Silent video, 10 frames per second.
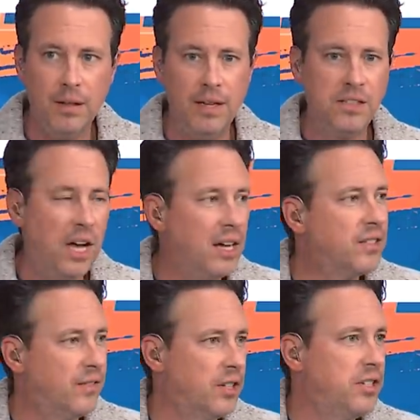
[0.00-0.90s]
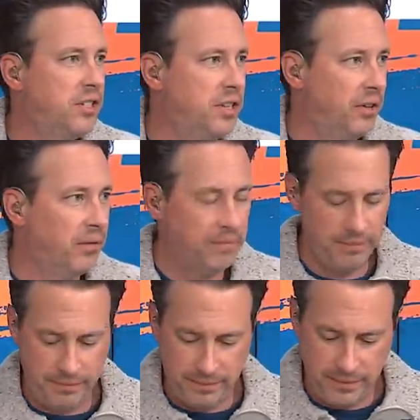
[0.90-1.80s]
it's us versus you.
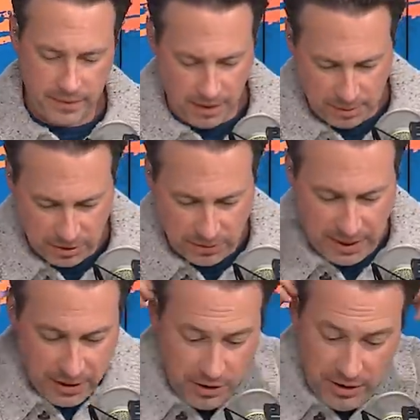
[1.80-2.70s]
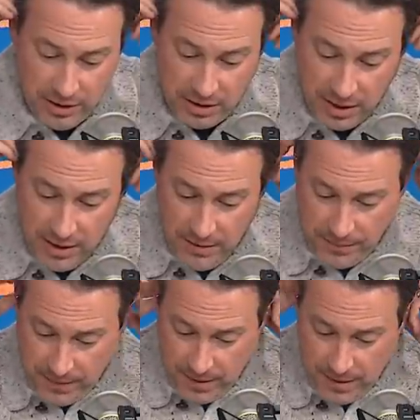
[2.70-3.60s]
Number three, unions'
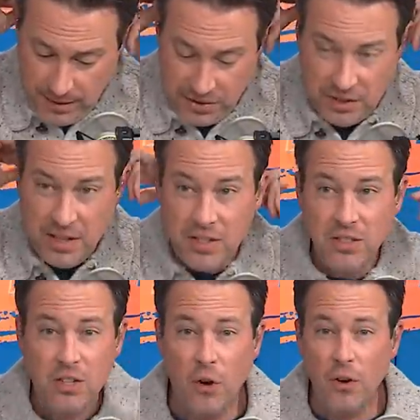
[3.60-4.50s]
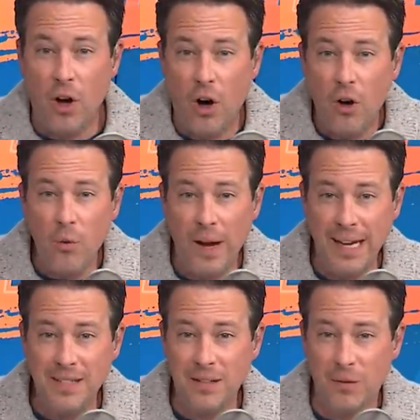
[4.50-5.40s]
decisions don't
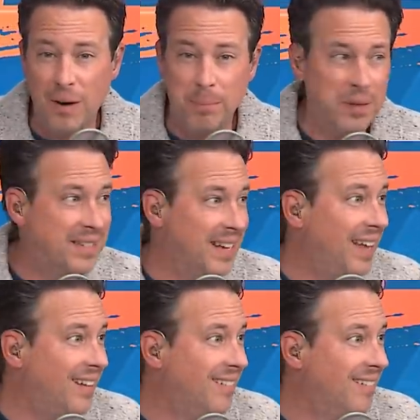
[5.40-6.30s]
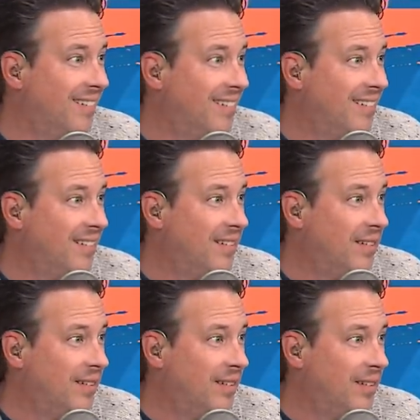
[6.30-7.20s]
always represent
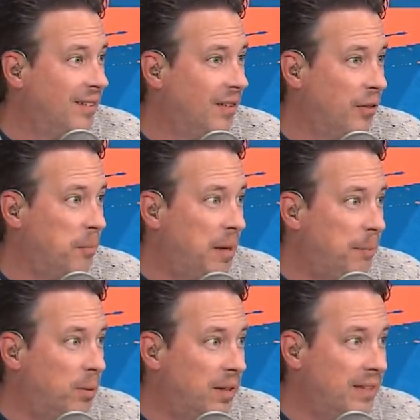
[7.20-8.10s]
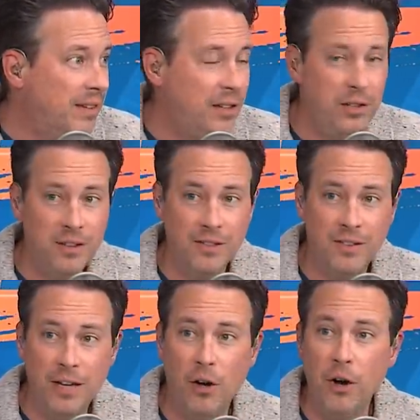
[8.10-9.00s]
the people in the unions,
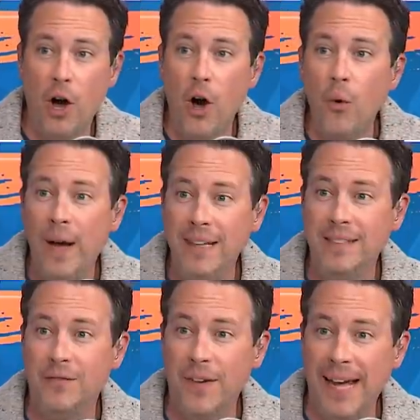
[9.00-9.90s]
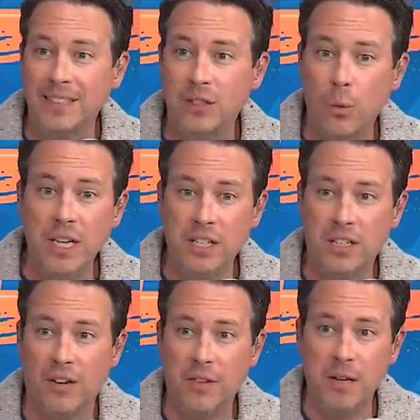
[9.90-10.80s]
they don't always advance the
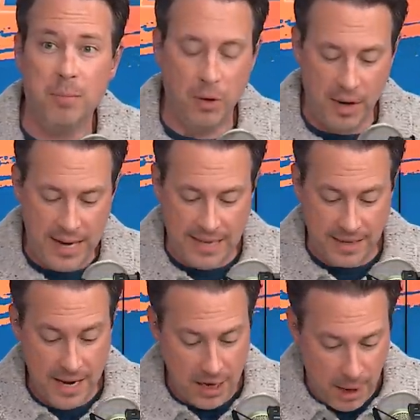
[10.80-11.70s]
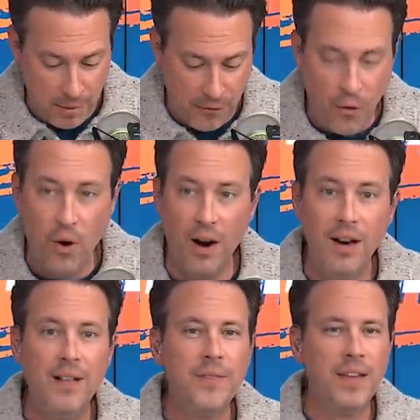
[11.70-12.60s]
wishes of the employees. Number four,
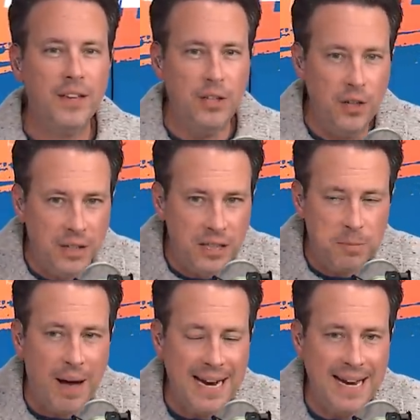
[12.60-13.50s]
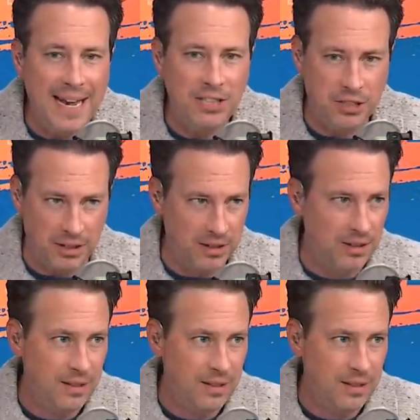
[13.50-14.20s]
unions by nature